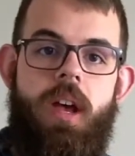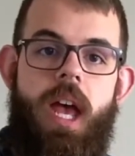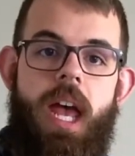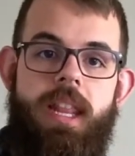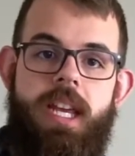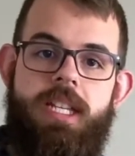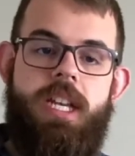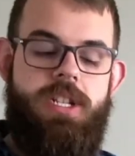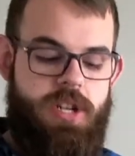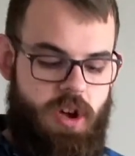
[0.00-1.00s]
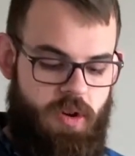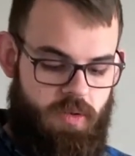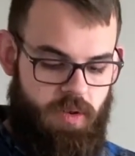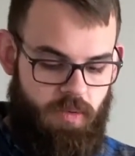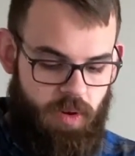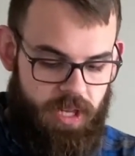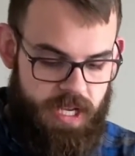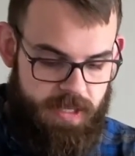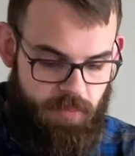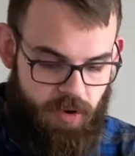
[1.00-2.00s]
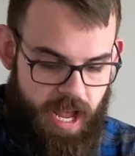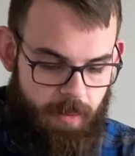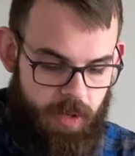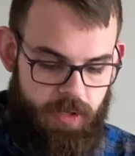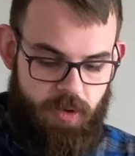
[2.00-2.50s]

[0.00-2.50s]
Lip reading: And they said, "No, release Barabbas,